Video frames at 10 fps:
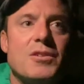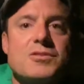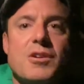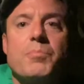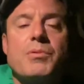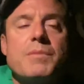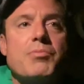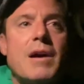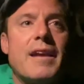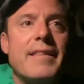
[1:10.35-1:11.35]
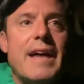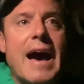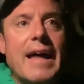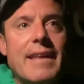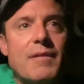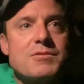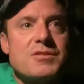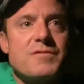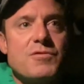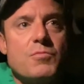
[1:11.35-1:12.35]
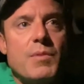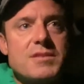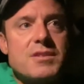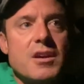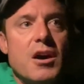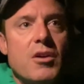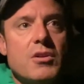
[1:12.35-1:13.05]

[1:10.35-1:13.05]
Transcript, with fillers: So I'm pretty proud of that. That was just a few months ago.